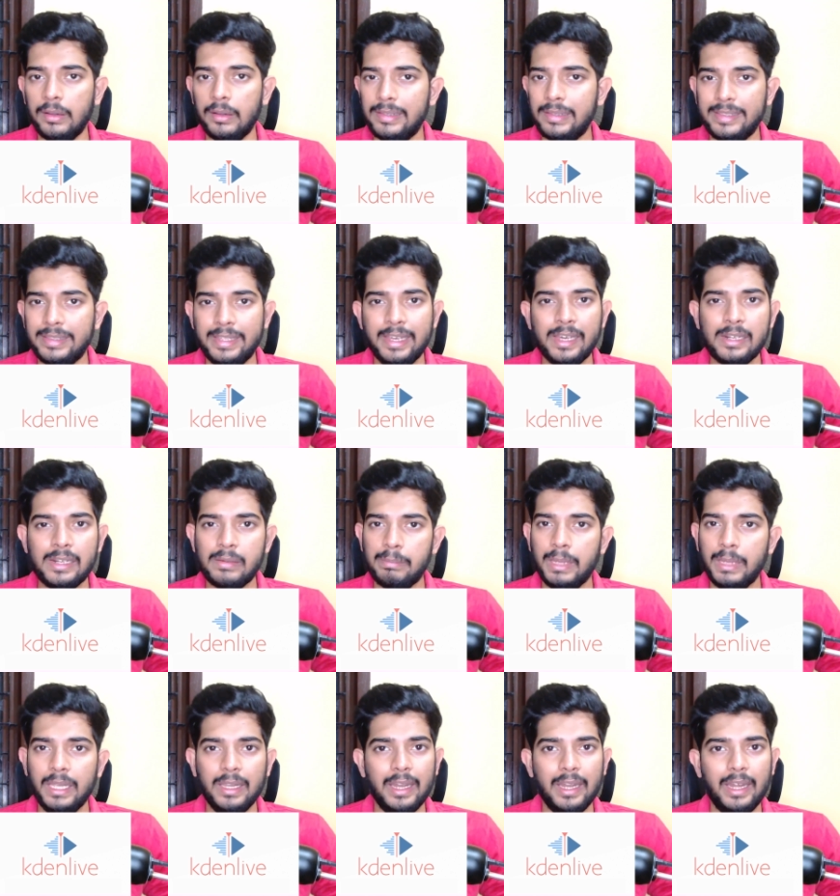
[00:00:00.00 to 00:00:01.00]
They are
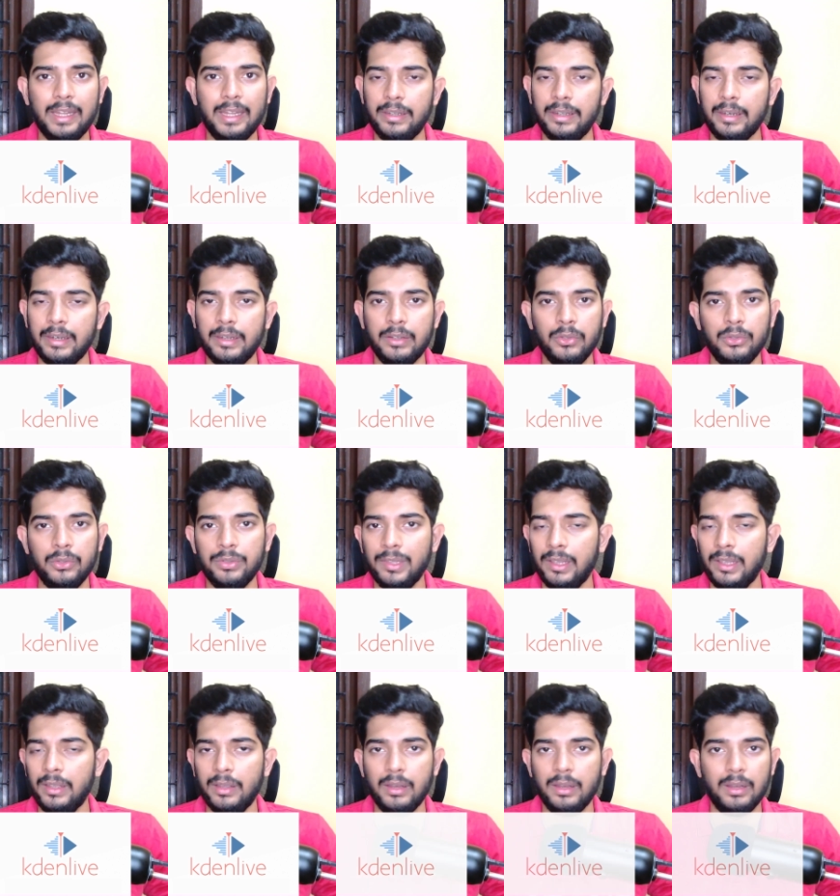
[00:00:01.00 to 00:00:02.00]
being edited
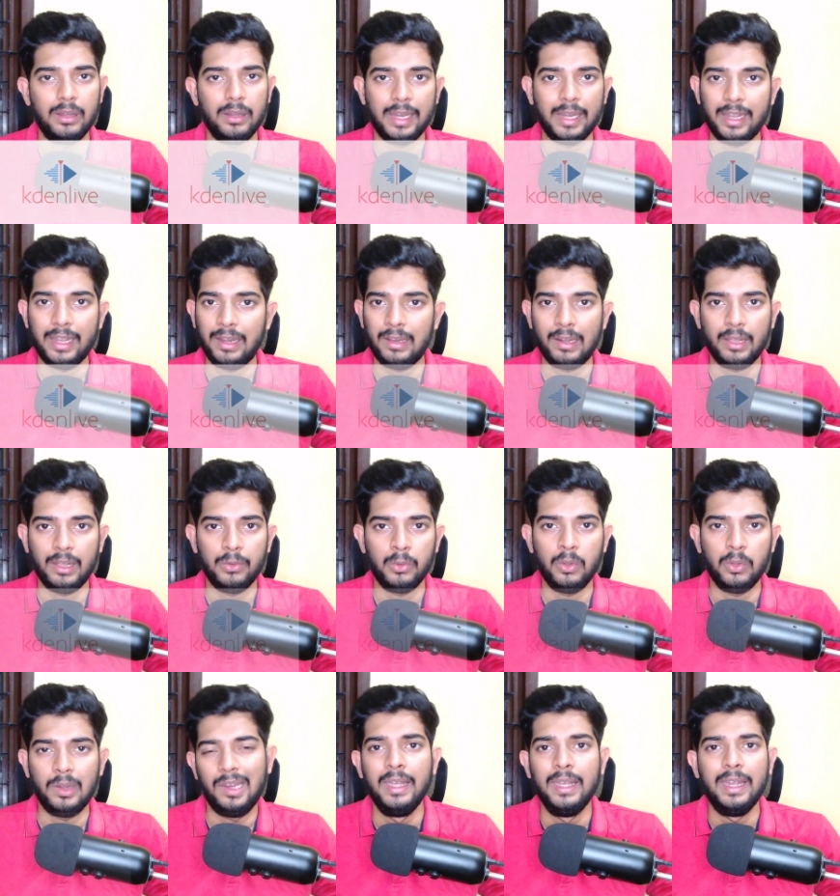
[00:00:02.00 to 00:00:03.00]
using KineLive
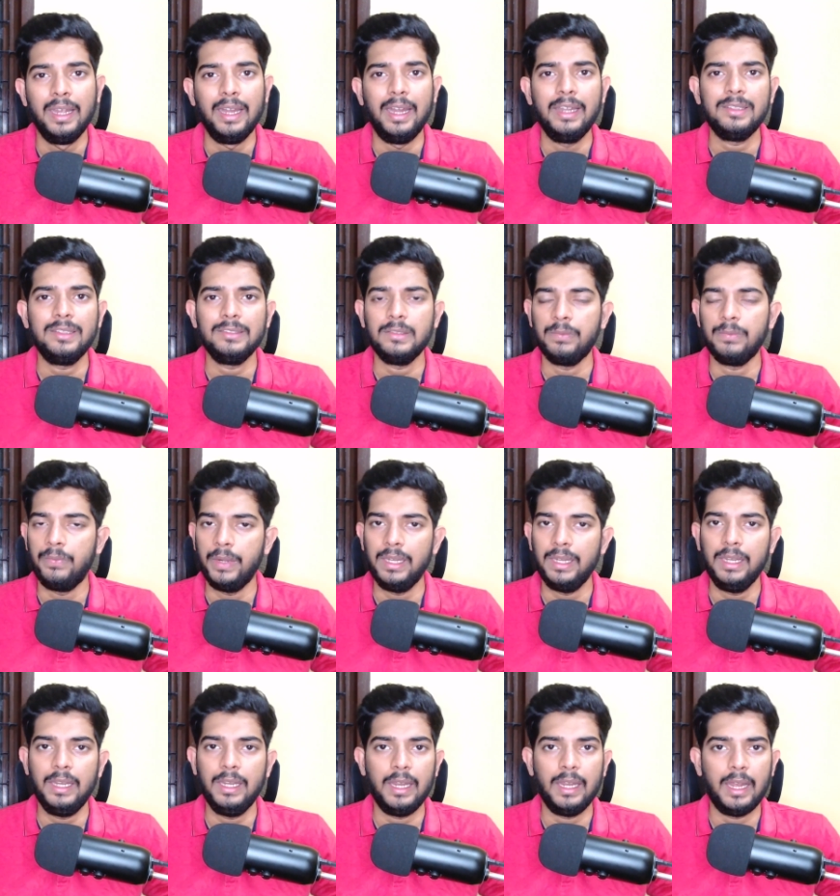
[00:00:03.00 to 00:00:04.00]
only. It's
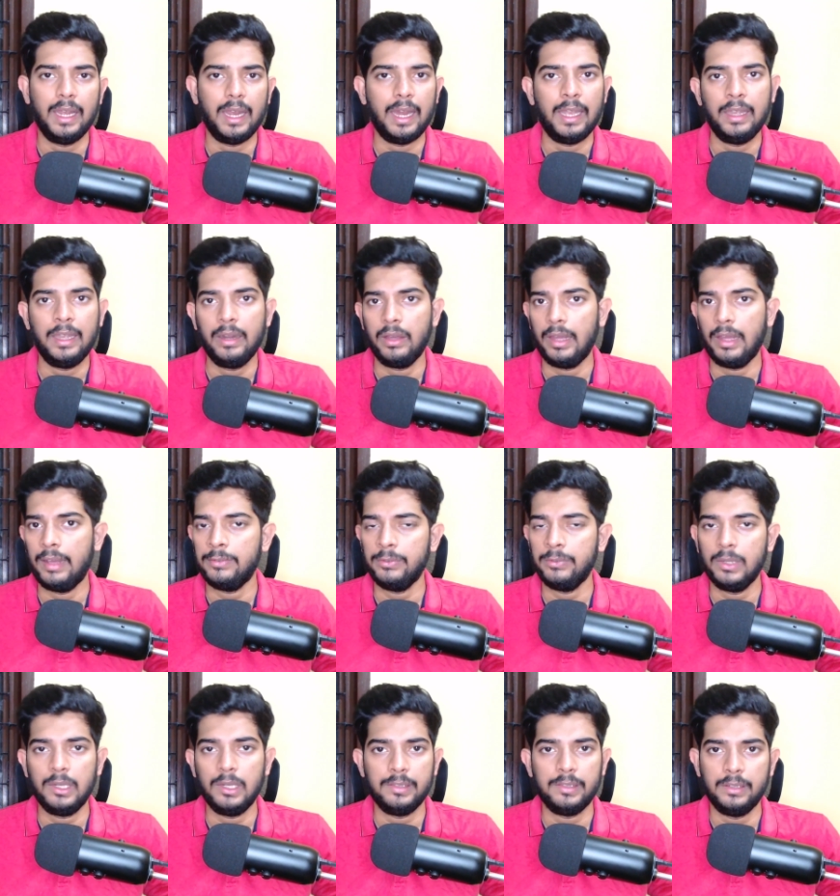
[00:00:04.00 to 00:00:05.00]
free and as
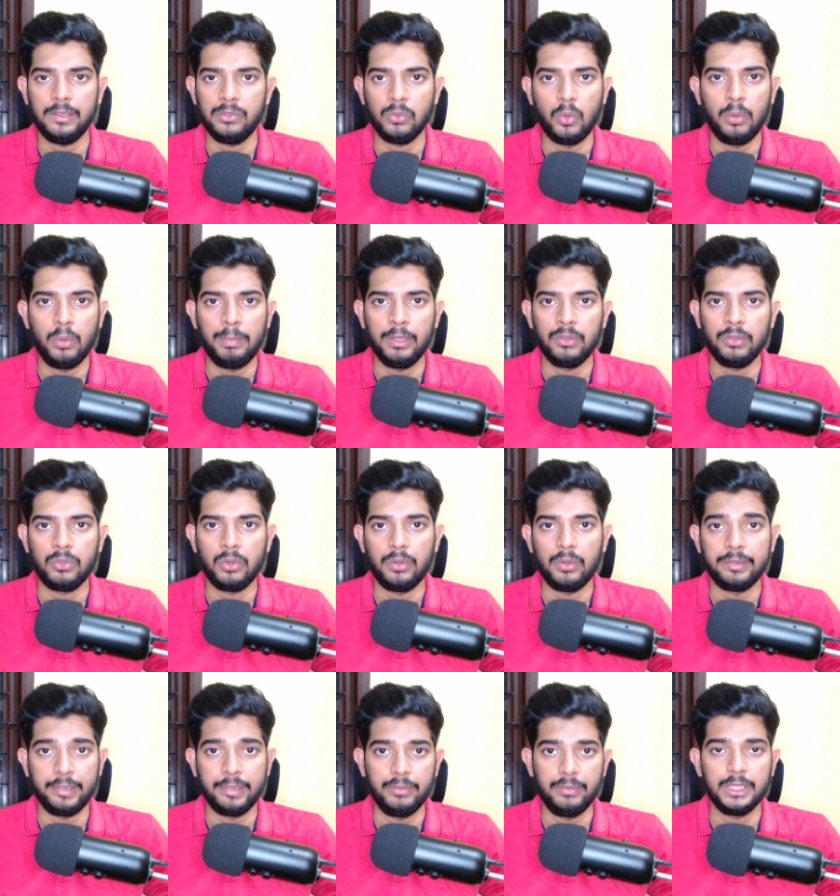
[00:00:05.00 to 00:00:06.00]
well as it's open
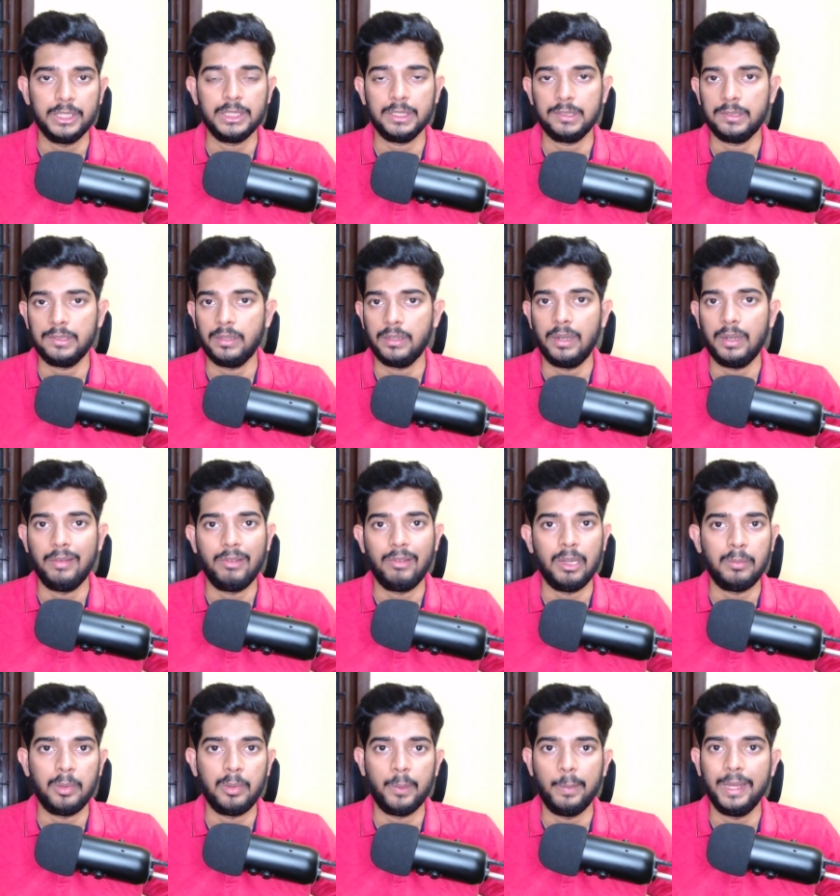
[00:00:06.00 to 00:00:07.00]
source, which is
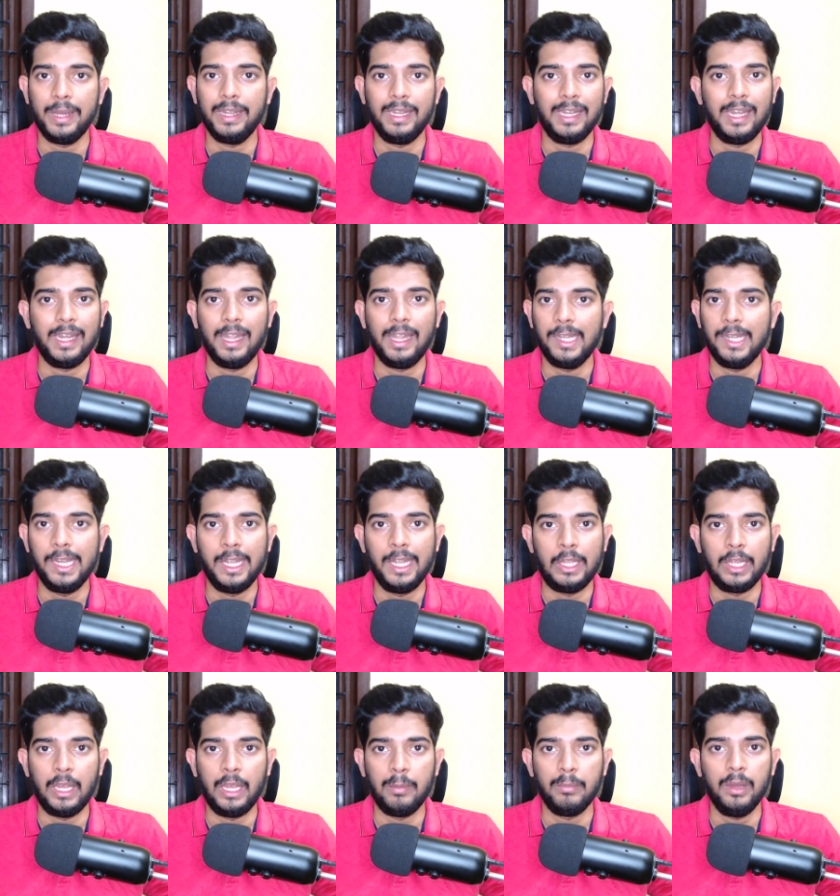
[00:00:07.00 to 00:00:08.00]
developed by KDE
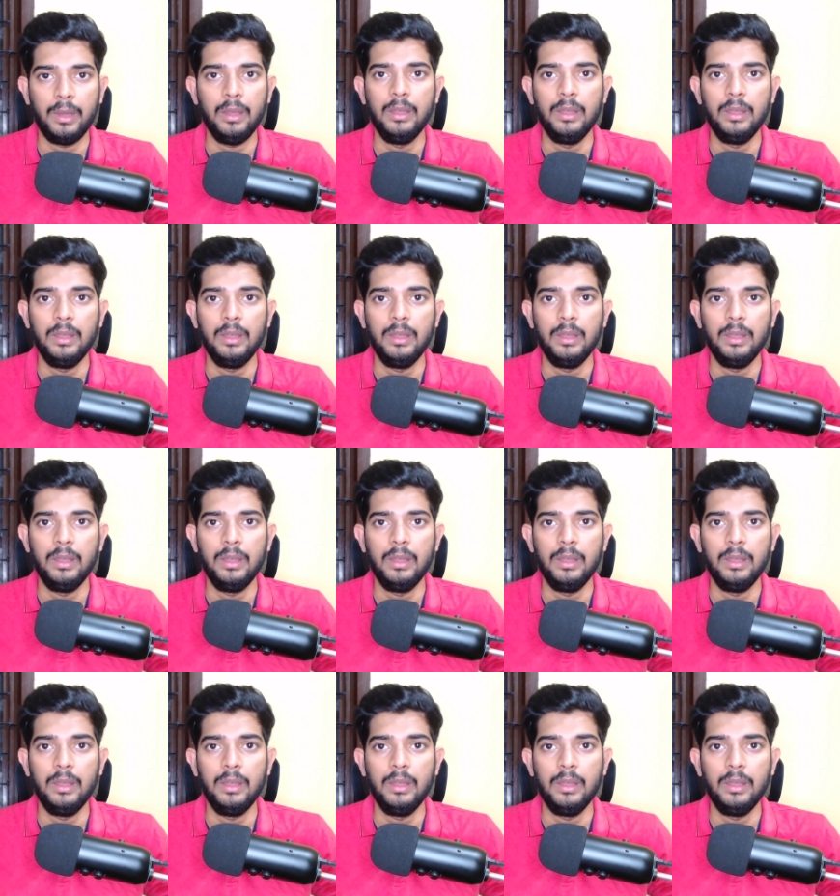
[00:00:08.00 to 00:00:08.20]
team.